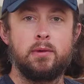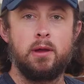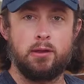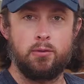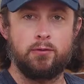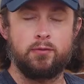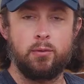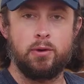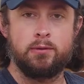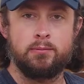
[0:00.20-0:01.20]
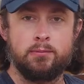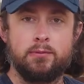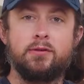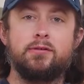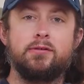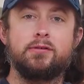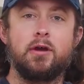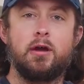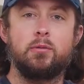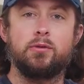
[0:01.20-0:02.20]
Hello everyone, this is
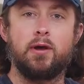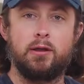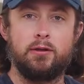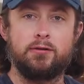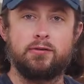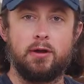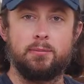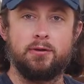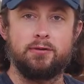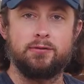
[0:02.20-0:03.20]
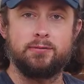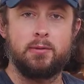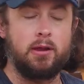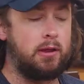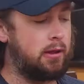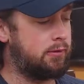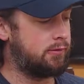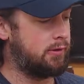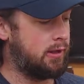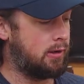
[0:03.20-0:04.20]
Scott with Hi-Lux Optics.
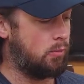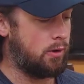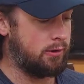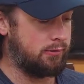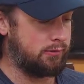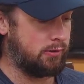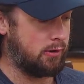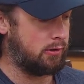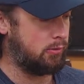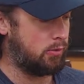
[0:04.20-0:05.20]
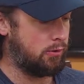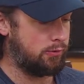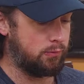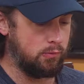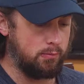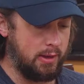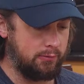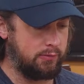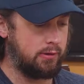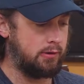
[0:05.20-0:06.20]
Today I wanted to talk you all through
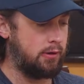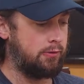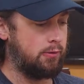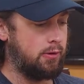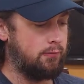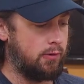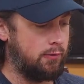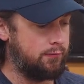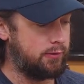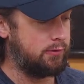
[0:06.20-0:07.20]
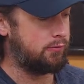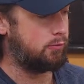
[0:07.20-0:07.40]
mounting another of our vintage